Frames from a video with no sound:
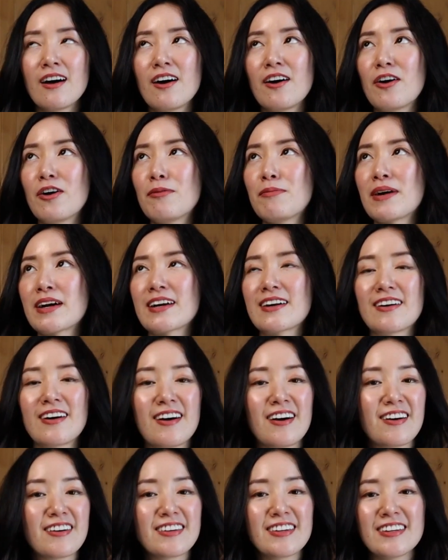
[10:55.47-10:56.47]
Oh my
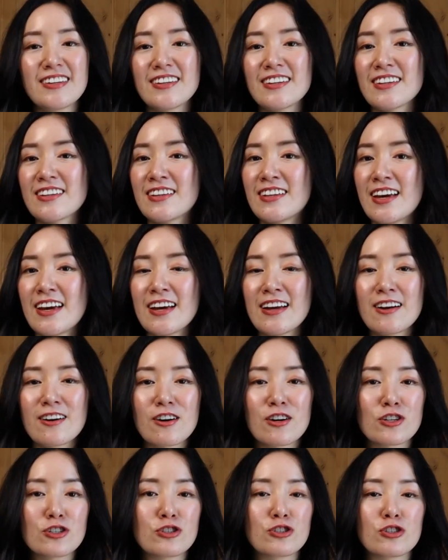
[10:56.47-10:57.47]
god, they
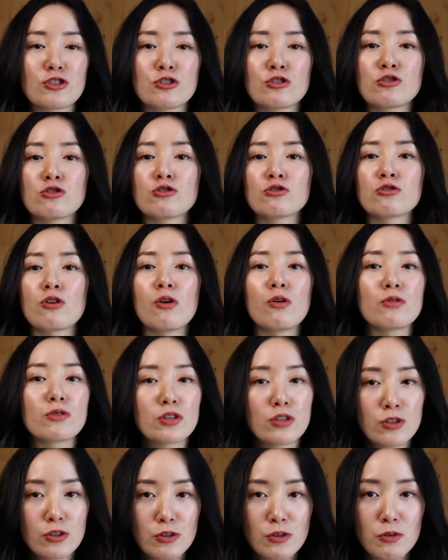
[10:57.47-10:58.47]
are just so
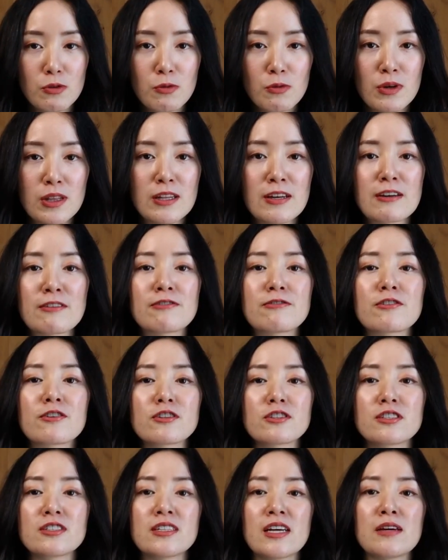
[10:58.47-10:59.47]
cute. When they
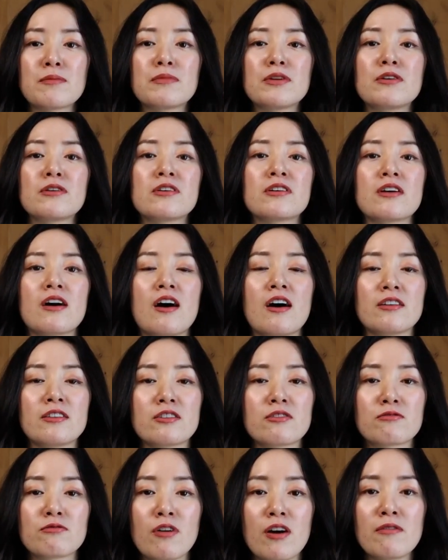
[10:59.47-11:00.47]
first debuted on
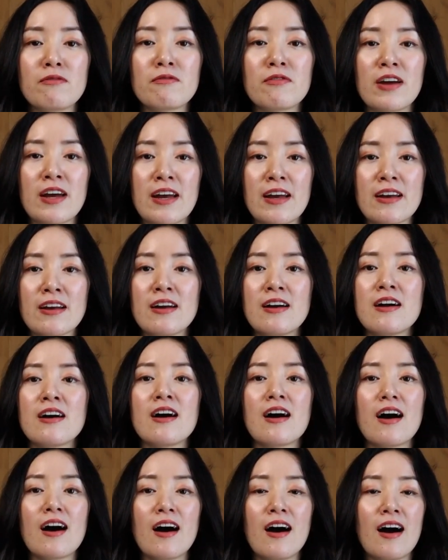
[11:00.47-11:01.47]
the runway,
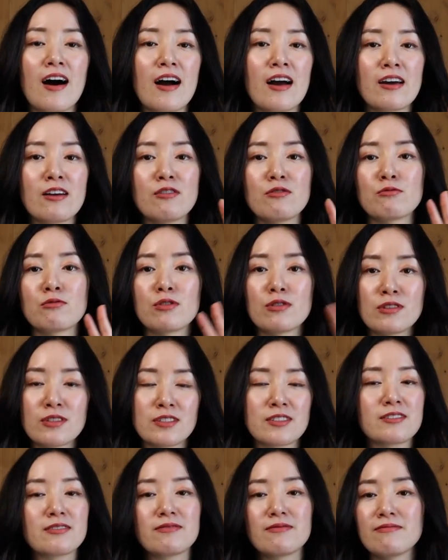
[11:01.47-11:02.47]
I
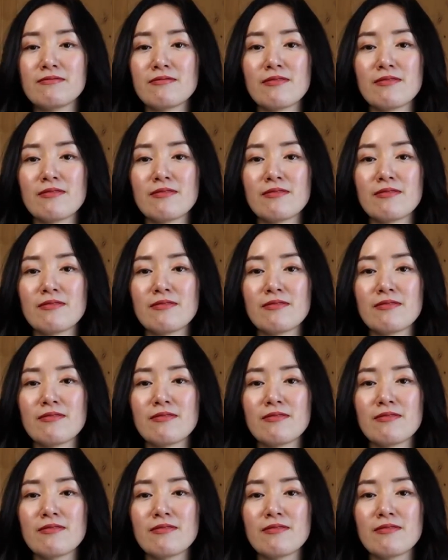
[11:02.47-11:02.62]
was